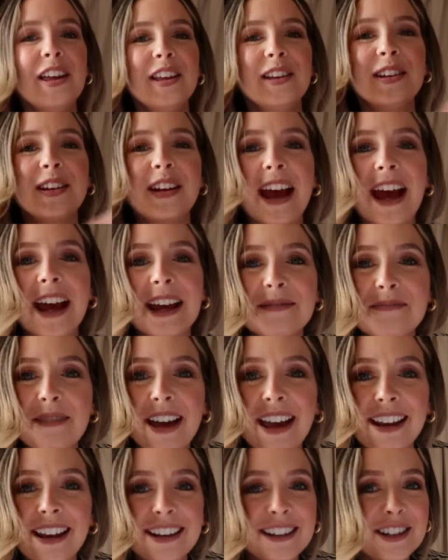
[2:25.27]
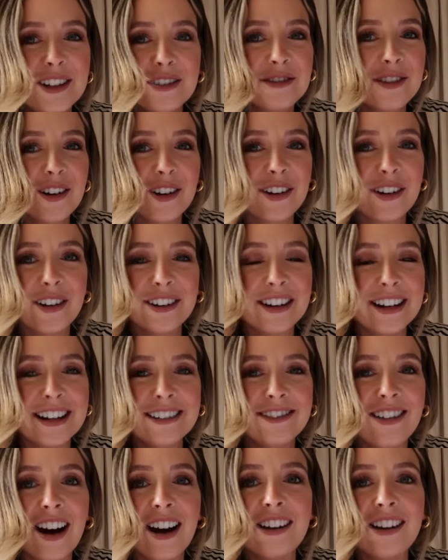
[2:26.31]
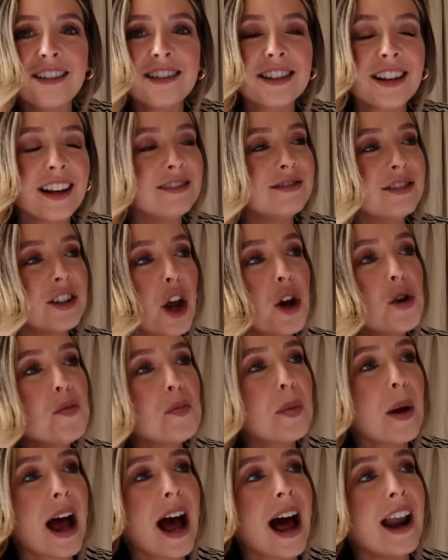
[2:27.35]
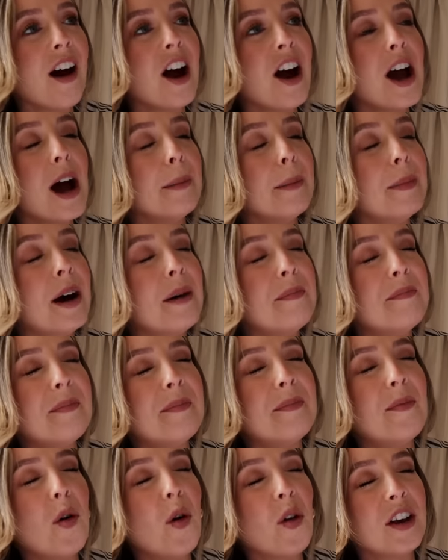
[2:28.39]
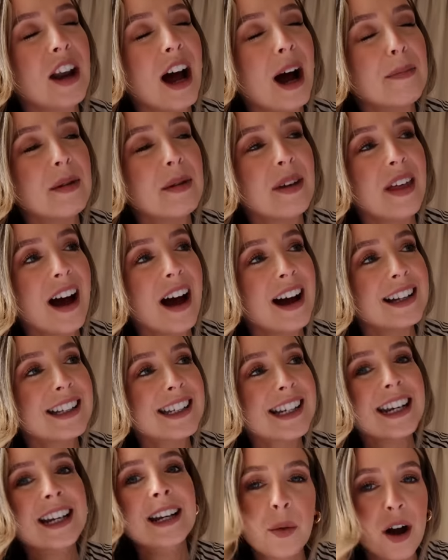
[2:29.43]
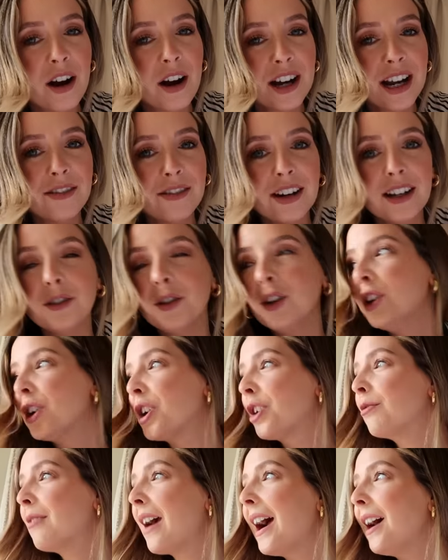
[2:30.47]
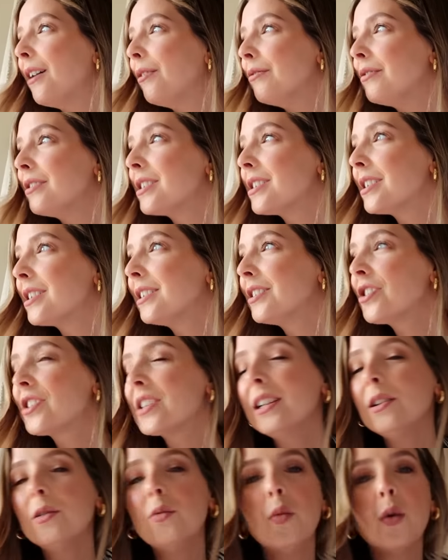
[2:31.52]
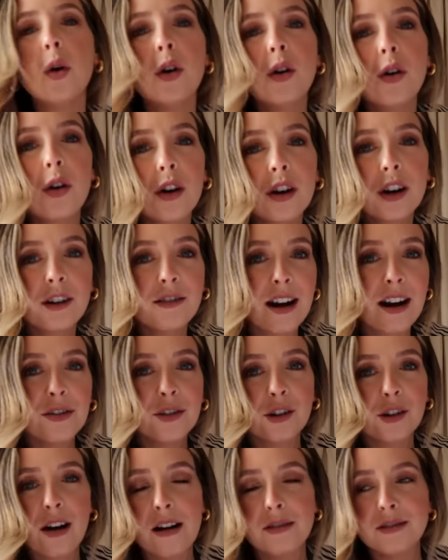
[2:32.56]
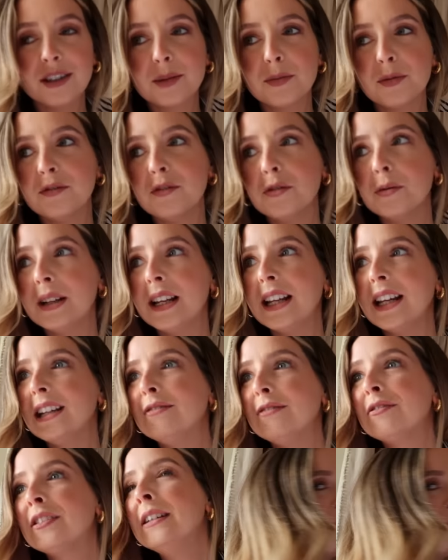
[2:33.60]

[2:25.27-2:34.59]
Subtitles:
You came in and you've not gone anywhere. And I was like, nope. And I am more than happy with that. We are going to have a little look around. Just a little walk around the grounds before we leave.